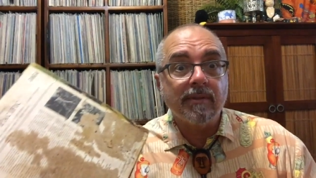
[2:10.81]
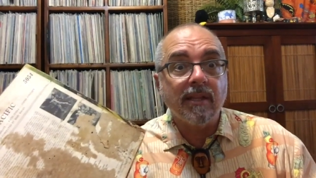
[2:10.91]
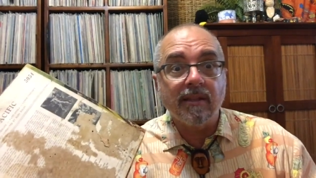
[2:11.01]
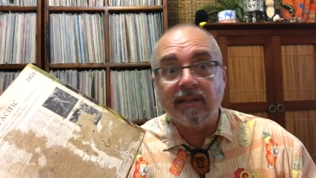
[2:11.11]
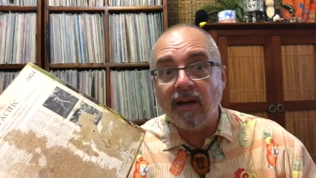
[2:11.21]
It
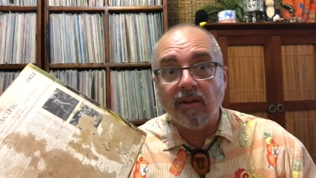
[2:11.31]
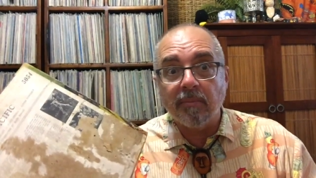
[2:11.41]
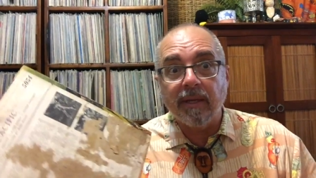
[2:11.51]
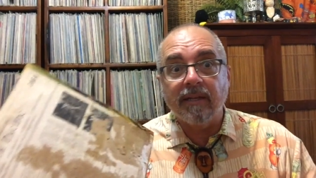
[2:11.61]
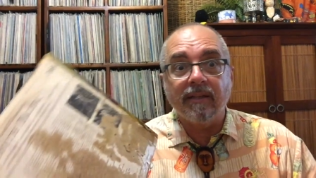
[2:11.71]
was in the
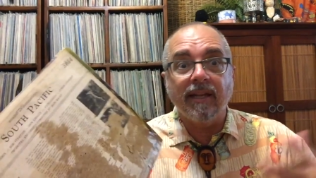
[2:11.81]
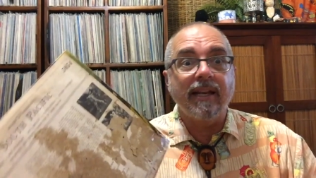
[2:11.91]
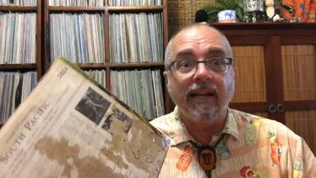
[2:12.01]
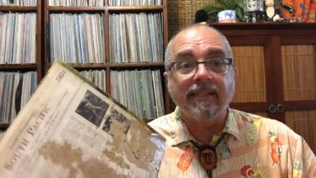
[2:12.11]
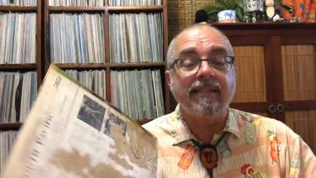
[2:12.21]
dollar bin,
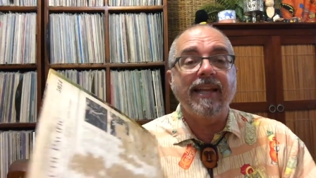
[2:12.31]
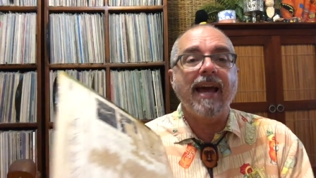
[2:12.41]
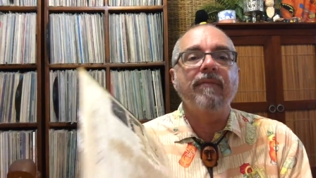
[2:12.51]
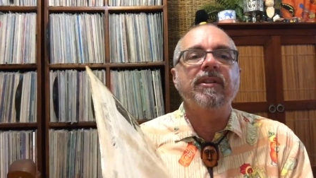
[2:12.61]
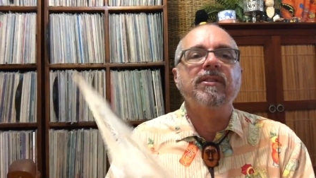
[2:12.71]
and I didn't
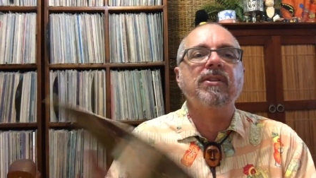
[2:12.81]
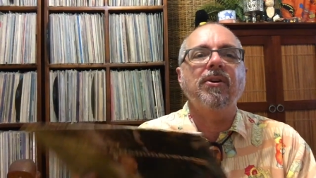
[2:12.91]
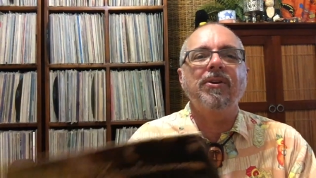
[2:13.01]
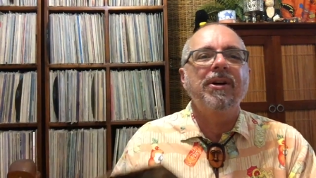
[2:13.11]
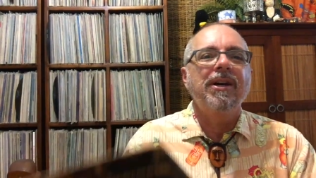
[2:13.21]
have it,
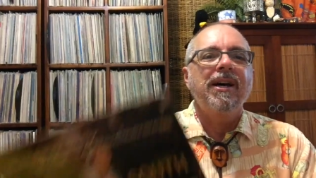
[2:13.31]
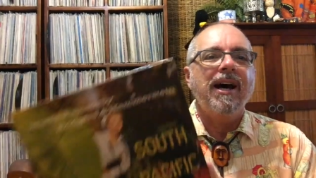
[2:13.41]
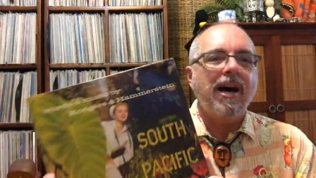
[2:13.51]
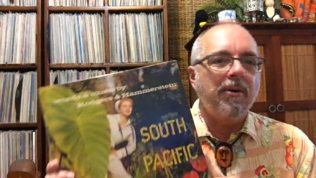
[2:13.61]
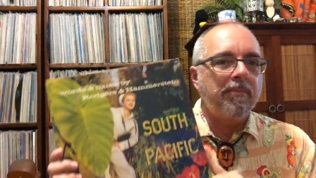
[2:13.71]
so
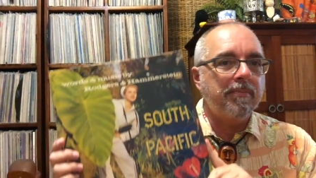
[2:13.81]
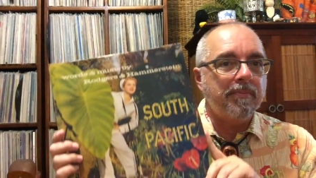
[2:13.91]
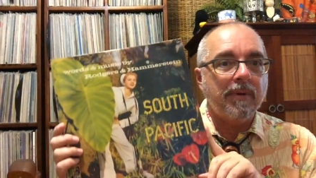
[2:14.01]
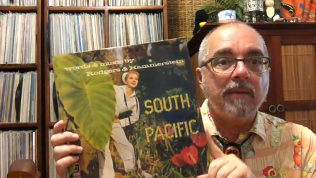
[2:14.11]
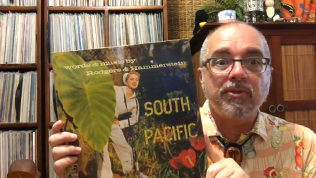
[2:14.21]
i
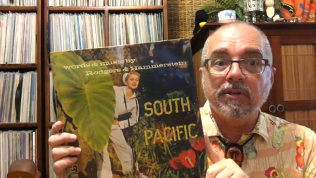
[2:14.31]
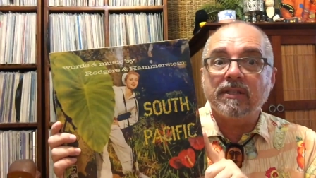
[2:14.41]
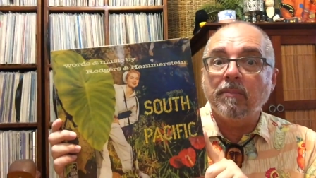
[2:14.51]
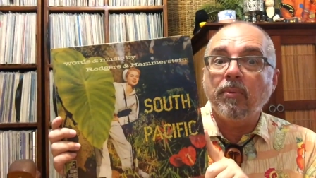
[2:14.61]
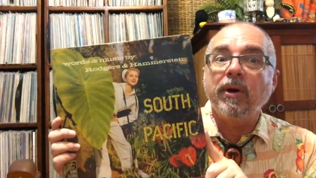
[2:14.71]
am sure at
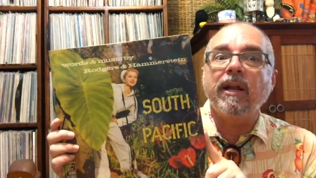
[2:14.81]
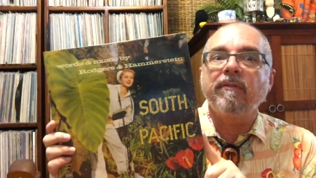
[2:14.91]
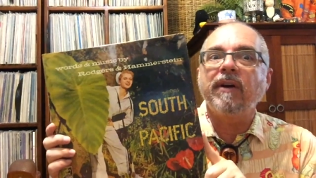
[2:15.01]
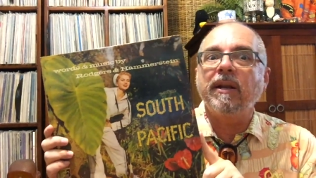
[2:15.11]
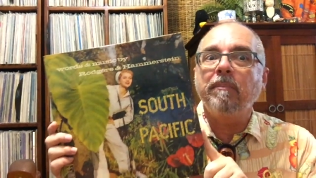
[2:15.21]
some point
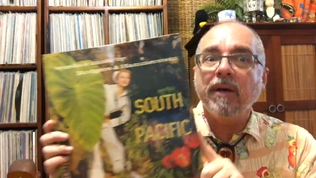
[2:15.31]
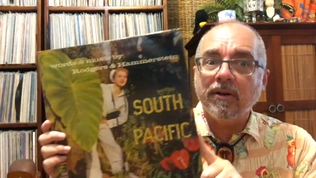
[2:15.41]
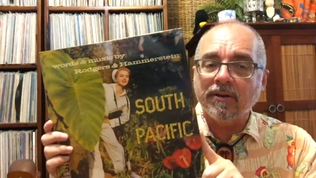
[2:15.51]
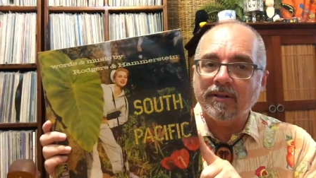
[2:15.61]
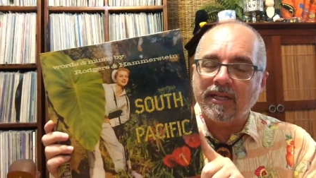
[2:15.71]
I'll find a
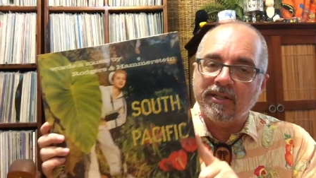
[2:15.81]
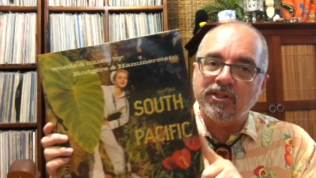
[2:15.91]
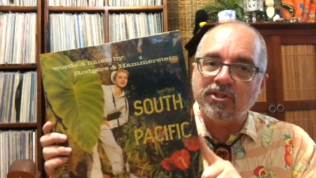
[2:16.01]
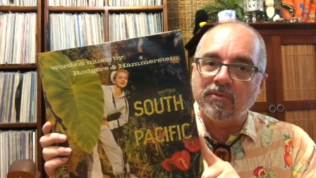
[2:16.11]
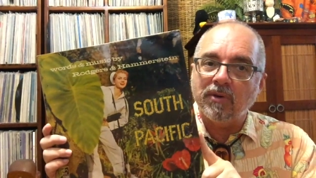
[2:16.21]
better
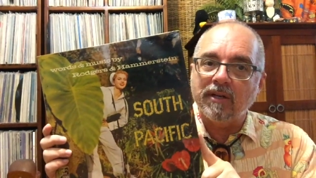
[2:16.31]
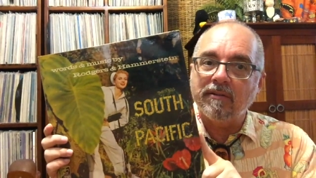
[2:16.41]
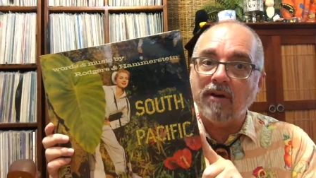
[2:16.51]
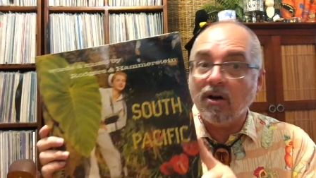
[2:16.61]
condition one,